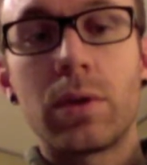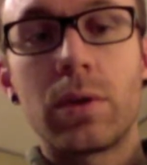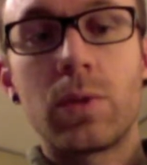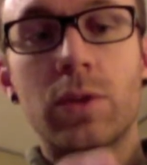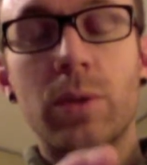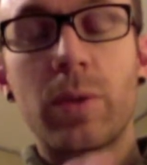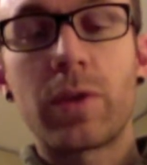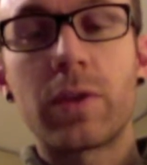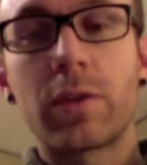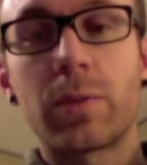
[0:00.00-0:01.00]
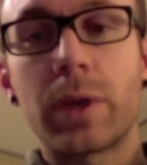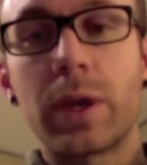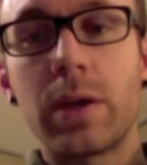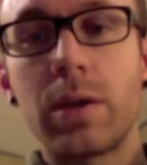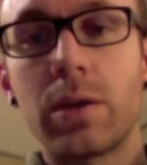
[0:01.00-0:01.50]
Once up on the
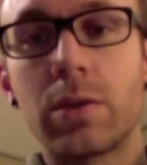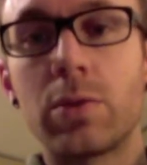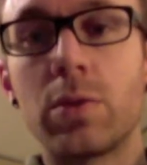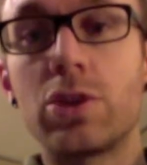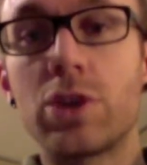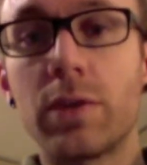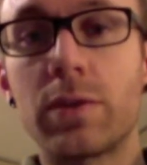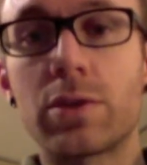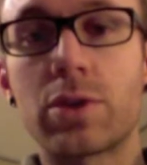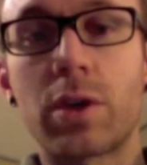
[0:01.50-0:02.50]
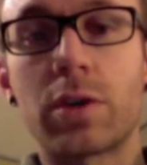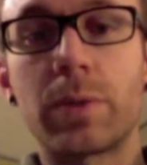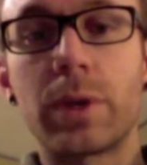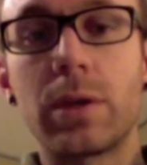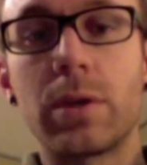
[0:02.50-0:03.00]
display, to adjust the shutter
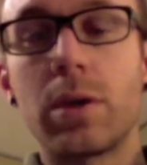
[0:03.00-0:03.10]
speed,